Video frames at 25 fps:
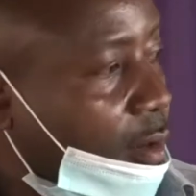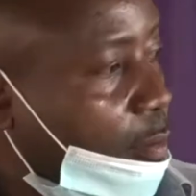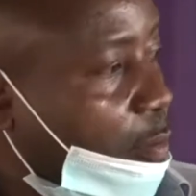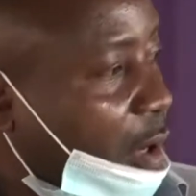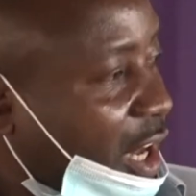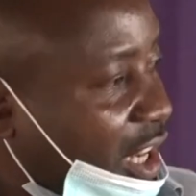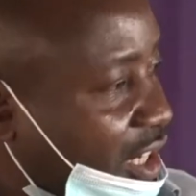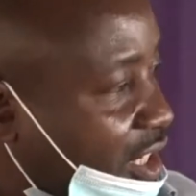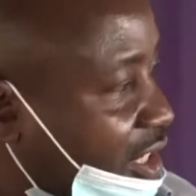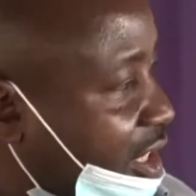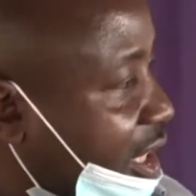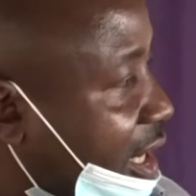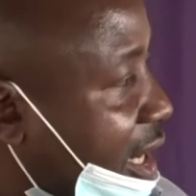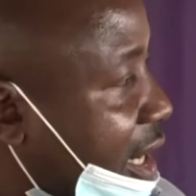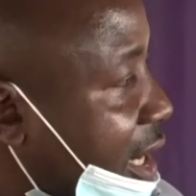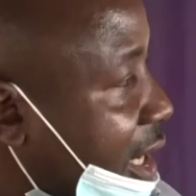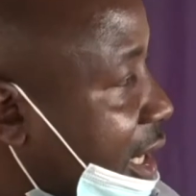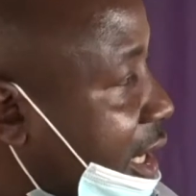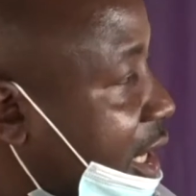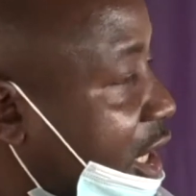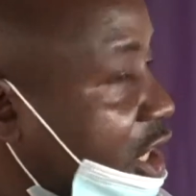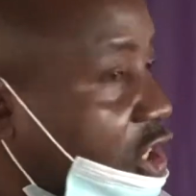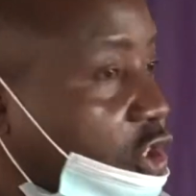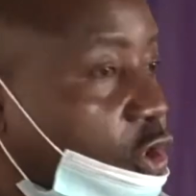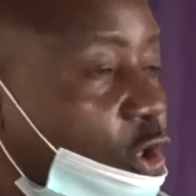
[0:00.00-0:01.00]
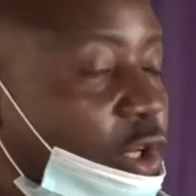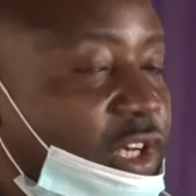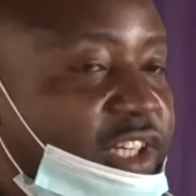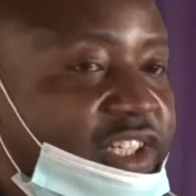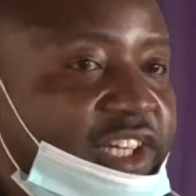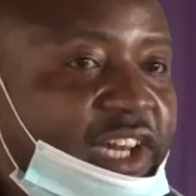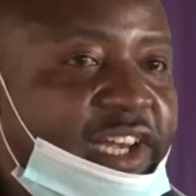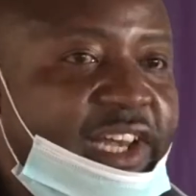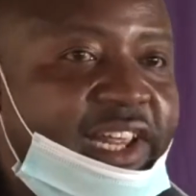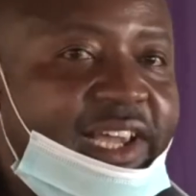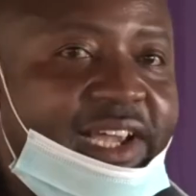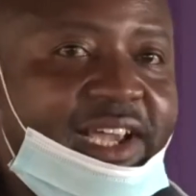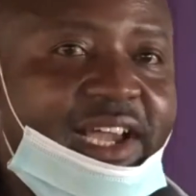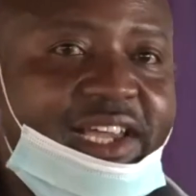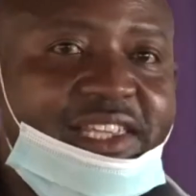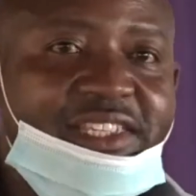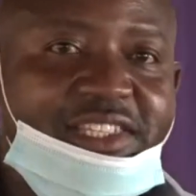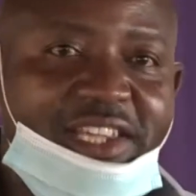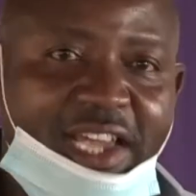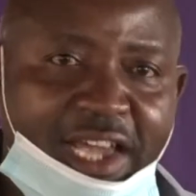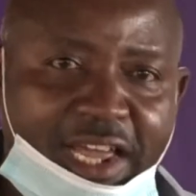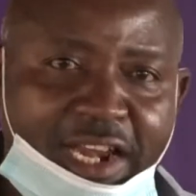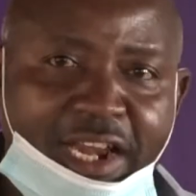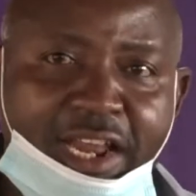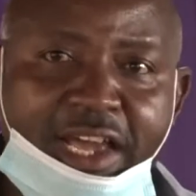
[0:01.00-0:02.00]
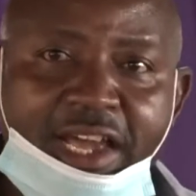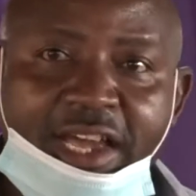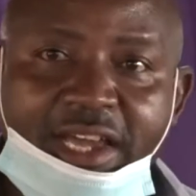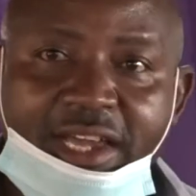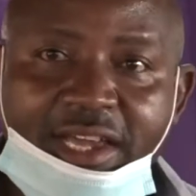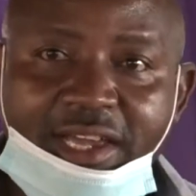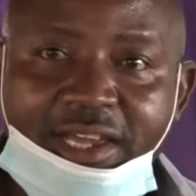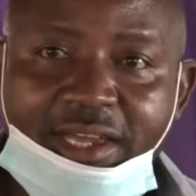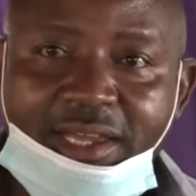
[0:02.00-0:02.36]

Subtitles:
Pastor, kitu ilitendeka jana